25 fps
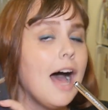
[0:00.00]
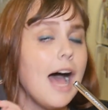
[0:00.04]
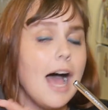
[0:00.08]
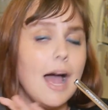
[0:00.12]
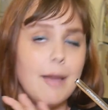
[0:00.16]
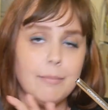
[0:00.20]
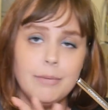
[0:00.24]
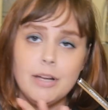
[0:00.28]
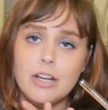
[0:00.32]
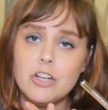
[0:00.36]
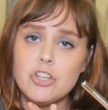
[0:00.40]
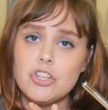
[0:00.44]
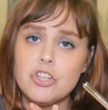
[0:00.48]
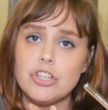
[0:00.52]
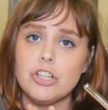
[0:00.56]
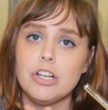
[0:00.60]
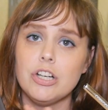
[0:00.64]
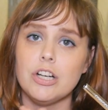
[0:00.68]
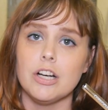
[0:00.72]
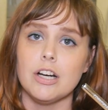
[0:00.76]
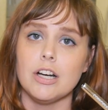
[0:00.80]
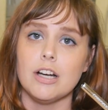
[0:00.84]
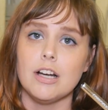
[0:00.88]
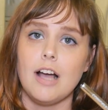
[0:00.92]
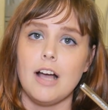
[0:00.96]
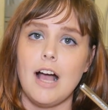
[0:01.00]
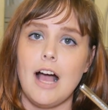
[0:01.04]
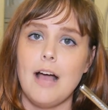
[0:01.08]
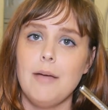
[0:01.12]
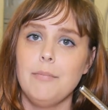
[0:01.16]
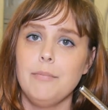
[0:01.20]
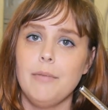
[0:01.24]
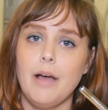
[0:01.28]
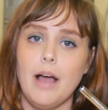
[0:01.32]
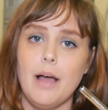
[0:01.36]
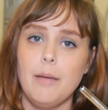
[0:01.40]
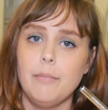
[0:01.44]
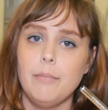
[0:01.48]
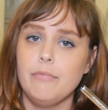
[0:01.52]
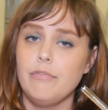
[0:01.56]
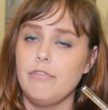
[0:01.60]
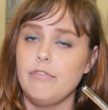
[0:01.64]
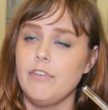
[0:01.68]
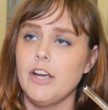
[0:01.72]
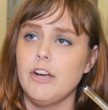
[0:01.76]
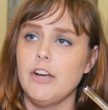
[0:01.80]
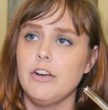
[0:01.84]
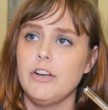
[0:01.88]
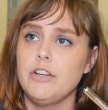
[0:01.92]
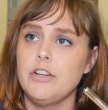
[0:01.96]
I'm not sure. I'm
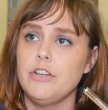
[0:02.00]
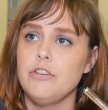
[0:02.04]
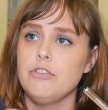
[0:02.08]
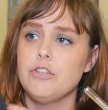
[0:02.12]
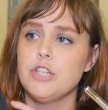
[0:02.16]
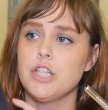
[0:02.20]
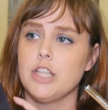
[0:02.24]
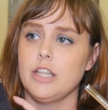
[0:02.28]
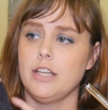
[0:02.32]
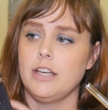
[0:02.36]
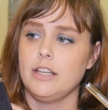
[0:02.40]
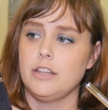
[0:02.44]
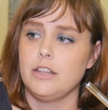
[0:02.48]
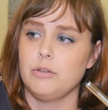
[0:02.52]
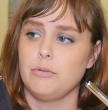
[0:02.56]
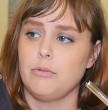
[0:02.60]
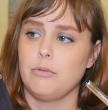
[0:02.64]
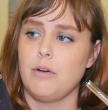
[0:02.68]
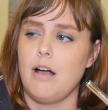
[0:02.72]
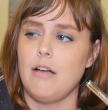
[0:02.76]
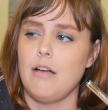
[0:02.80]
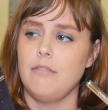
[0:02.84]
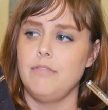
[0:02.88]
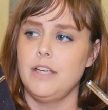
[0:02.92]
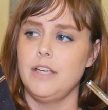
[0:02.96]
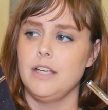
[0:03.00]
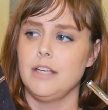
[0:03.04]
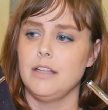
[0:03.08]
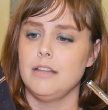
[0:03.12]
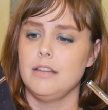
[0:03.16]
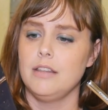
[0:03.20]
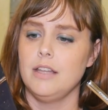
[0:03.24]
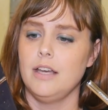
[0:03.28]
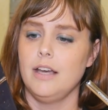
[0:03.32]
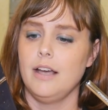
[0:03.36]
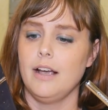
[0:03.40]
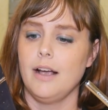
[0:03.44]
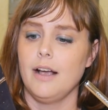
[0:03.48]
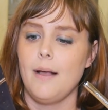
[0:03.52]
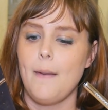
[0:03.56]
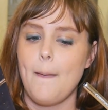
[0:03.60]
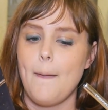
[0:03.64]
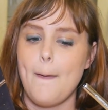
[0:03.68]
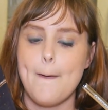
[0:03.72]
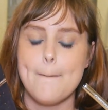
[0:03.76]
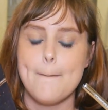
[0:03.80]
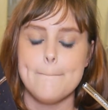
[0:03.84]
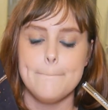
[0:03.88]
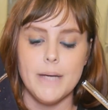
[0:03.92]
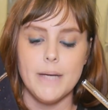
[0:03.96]
very new to like the raw vegan thing,
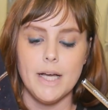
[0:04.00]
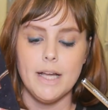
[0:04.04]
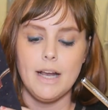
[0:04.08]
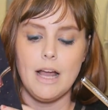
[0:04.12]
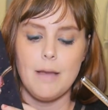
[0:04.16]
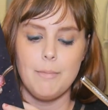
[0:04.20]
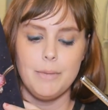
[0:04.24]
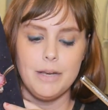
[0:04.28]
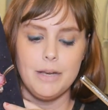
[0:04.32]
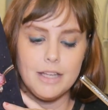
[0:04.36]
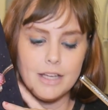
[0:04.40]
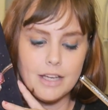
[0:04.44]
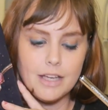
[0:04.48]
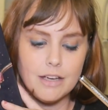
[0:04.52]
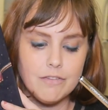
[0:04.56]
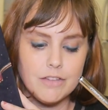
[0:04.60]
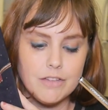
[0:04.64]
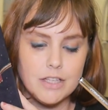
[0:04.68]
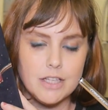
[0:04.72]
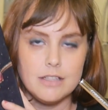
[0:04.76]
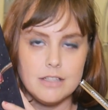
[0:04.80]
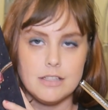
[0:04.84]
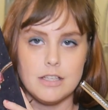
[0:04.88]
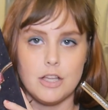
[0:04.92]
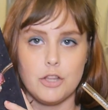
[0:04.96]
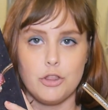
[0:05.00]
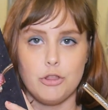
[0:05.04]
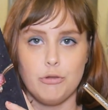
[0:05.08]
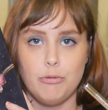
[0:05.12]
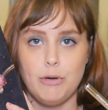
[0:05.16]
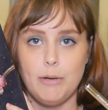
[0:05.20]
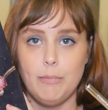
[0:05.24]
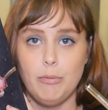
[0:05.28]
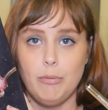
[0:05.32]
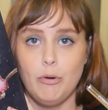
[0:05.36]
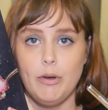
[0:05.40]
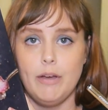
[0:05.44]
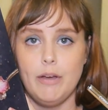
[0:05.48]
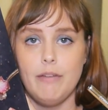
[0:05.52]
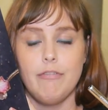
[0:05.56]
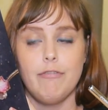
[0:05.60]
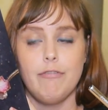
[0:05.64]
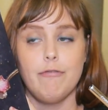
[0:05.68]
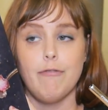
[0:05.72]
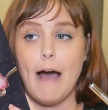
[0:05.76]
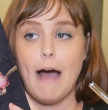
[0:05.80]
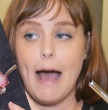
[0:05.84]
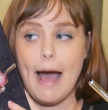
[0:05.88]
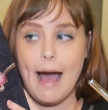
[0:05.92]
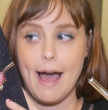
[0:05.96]
but I'm gonna give this a
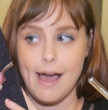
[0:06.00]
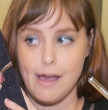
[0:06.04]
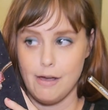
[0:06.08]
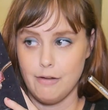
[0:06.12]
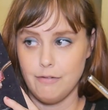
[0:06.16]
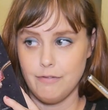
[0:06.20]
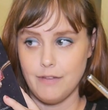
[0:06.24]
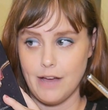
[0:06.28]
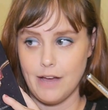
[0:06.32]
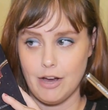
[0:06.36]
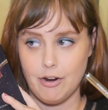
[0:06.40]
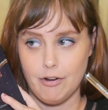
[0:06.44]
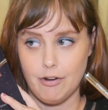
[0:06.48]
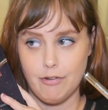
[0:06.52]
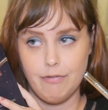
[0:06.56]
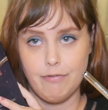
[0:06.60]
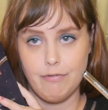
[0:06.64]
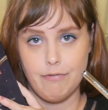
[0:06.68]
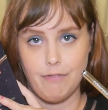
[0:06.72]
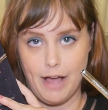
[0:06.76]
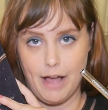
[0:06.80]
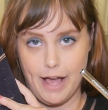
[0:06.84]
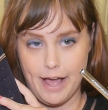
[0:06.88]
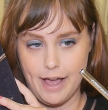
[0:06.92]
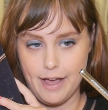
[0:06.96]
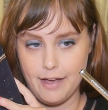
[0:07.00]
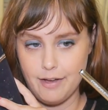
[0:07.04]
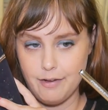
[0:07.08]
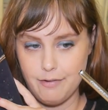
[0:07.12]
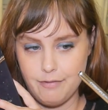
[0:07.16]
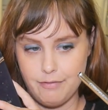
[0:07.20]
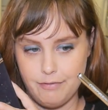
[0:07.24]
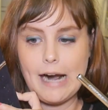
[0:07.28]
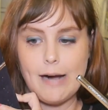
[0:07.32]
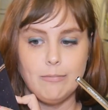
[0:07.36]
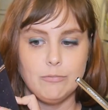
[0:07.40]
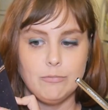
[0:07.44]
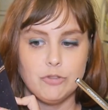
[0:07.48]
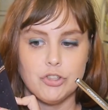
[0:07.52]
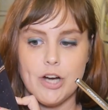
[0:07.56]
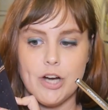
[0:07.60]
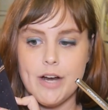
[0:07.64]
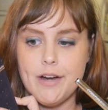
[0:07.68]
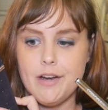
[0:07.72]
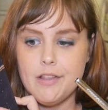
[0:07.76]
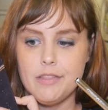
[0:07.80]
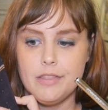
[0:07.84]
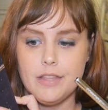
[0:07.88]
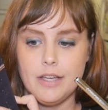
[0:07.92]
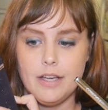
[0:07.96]
3.5 out of 5. I'm
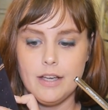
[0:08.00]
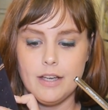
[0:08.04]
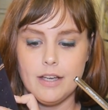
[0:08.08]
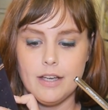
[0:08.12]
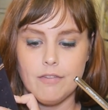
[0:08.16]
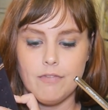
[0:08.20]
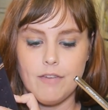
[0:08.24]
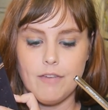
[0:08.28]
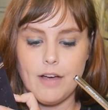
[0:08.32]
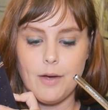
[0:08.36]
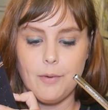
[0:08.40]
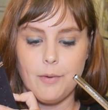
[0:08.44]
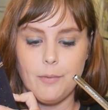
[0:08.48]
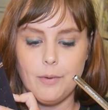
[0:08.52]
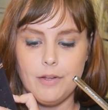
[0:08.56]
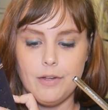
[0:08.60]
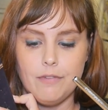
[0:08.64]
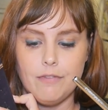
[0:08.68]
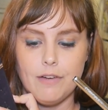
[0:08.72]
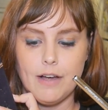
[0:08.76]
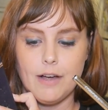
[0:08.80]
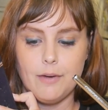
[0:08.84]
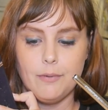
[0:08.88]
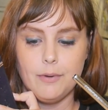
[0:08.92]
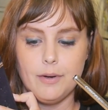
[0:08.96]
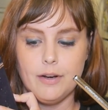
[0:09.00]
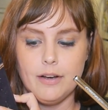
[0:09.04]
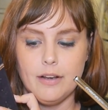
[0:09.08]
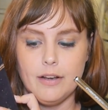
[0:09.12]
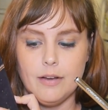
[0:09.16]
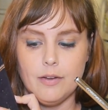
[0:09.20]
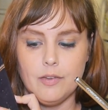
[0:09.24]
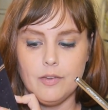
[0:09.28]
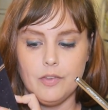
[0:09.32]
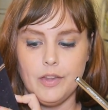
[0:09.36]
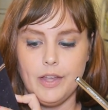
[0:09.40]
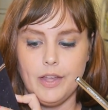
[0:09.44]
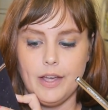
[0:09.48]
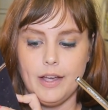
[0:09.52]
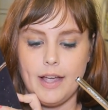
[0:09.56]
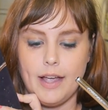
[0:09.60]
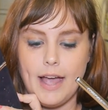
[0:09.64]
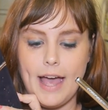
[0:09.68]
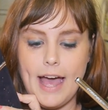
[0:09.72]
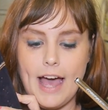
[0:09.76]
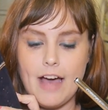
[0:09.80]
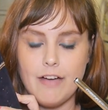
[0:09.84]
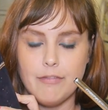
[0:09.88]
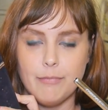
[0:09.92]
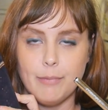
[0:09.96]
trying to think if I would like
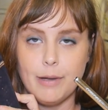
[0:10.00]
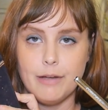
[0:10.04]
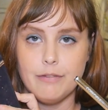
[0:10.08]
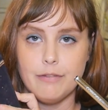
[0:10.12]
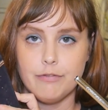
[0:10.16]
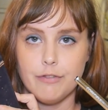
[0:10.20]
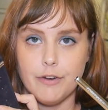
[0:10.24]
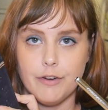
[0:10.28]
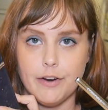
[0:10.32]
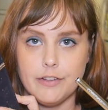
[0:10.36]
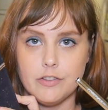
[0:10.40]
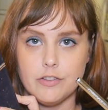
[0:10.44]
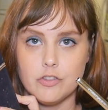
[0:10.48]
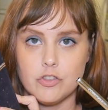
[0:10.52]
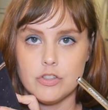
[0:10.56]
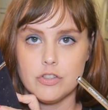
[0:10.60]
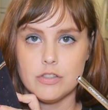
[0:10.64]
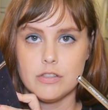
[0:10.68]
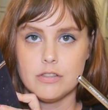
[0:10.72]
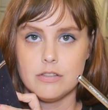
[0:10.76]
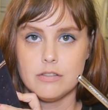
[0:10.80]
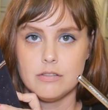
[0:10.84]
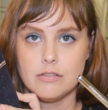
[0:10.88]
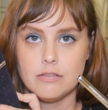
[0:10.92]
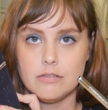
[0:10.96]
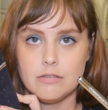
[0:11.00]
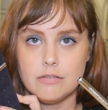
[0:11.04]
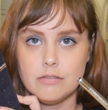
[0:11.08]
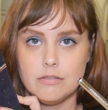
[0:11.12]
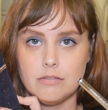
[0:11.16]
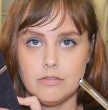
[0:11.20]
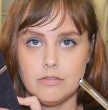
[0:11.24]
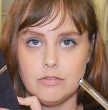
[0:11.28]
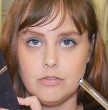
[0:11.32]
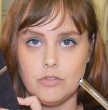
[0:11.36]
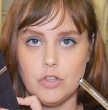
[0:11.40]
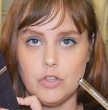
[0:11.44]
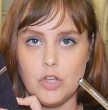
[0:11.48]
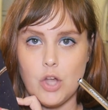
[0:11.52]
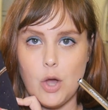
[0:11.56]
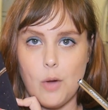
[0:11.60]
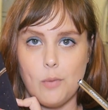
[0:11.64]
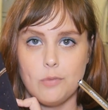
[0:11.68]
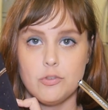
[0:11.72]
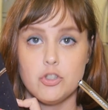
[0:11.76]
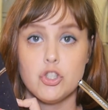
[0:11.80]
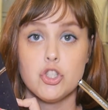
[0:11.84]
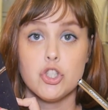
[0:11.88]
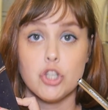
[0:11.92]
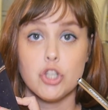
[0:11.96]
have my friends, you
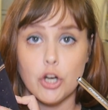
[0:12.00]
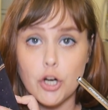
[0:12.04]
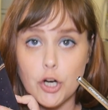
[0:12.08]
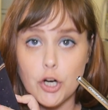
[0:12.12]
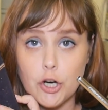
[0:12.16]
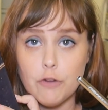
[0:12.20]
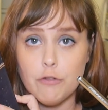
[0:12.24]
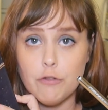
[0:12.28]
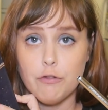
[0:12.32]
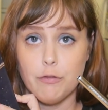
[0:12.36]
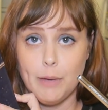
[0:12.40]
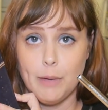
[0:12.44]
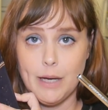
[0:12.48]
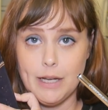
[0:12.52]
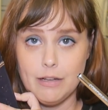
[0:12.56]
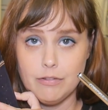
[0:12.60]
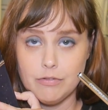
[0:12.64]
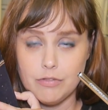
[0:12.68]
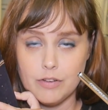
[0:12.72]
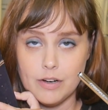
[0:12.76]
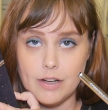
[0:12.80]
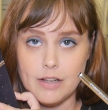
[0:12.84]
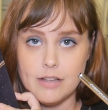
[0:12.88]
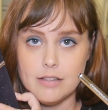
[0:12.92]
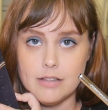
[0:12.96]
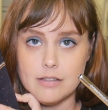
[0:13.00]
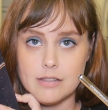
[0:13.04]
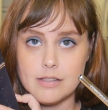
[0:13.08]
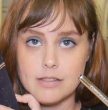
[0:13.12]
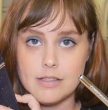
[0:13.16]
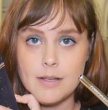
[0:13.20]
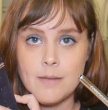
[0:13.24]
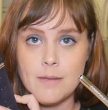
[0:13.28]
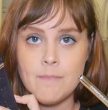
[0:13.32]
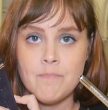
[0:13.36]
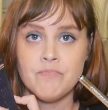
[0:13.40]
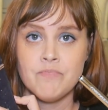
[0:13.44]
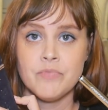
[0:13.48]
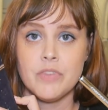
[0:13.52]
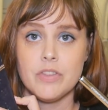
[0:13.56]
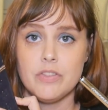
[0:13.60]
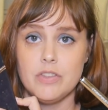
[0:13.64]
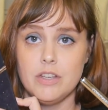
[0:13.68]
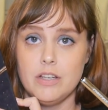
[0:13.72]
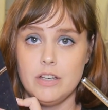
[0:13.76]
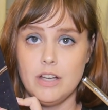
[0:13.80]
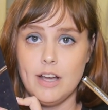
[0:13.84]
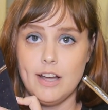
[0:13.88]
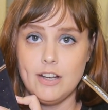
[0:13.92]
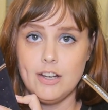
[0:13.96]
know, serve my friends
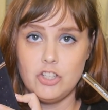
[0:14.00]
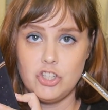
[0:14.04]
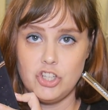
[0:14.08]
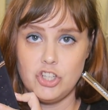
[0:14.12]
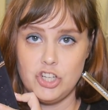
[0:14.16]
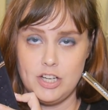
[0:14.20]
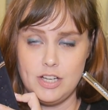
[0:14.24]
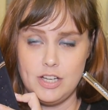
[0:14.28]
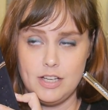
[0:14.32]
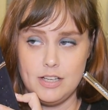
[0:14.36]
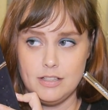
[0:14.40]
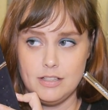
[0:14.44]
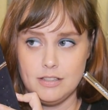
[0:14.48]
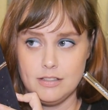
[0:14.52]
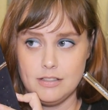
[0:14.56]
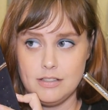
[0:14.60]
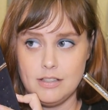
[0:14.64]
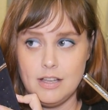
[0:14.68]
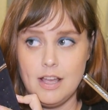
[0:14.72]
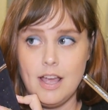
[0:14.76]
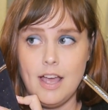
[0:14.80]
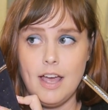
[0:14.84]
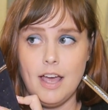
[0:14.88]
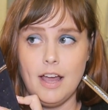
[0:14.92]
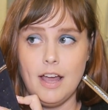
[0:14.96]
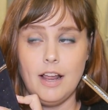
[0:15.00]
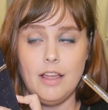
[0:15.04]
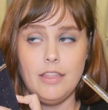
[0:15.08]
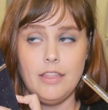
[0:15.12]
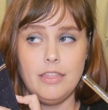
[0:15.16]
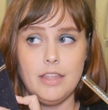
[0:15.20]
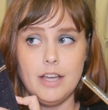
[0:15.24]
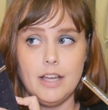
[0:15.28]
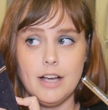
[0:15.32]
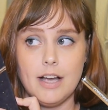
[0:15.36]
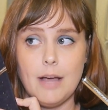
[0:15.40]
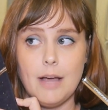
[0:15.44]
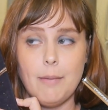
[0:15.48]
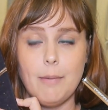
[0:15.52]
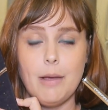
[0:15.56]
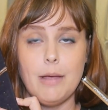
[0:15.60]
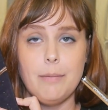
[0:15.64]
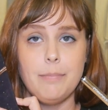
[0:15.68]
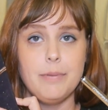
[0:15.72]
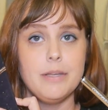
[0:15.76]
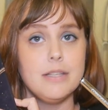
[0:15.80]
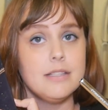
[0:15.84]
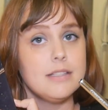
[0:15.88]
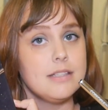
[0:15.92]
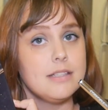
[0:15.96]
the nut cheese, and I think I
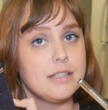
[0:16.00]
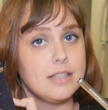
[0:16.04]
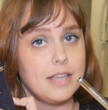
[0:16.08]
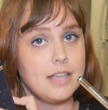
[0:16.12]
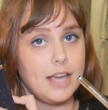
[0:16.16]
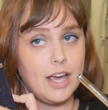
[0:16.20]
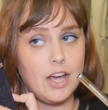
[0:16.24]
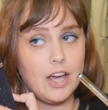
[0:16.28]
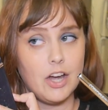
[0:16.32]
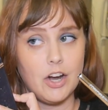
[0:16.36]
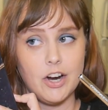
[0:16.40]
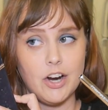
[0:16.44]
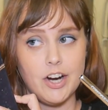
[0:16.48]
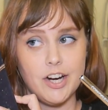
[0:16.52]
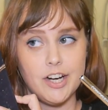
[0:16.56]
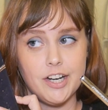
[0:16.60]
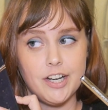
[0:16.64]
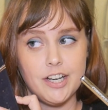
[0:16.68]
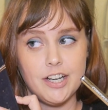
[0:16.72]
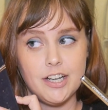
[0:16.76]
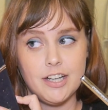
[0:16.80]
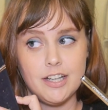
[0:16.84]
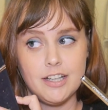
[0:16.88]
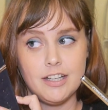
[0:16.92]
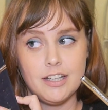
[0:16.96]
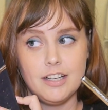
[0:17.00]
might be scared.